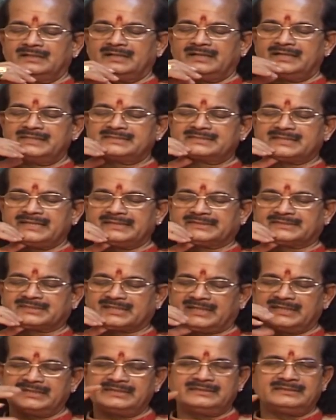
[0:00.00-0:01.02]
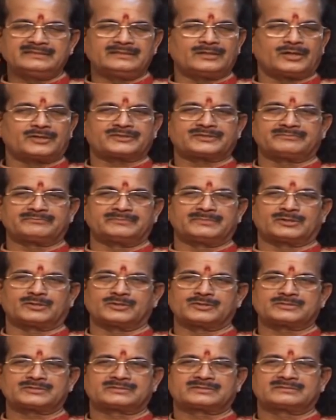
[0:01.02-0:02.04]
It's I tried a lot of
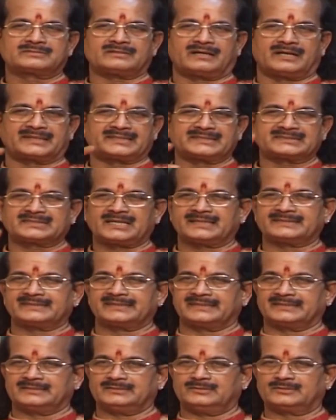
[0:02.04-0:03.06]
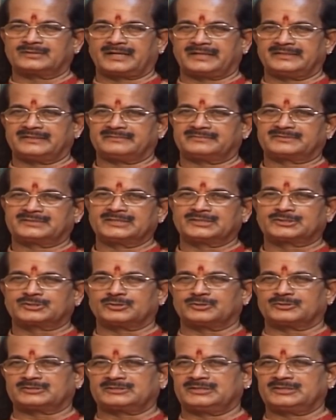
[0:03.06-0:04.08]
because hatha sadhana, you know, kind of six
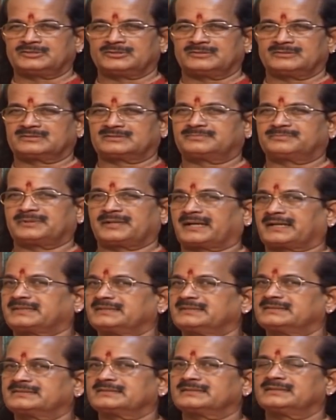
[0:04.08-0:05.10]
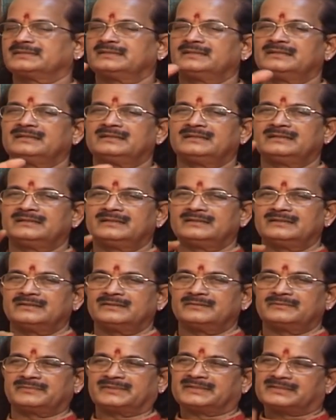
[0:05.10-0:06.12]
hours, eight hours practice
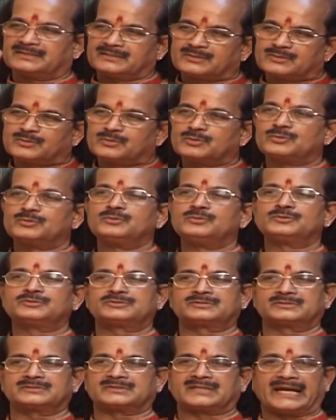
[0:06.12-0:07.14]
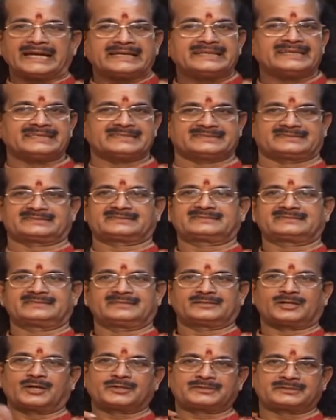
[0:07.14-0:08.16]
with the guru's guidance,
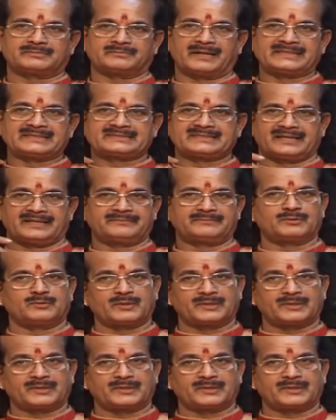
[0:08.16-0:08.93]
not myself.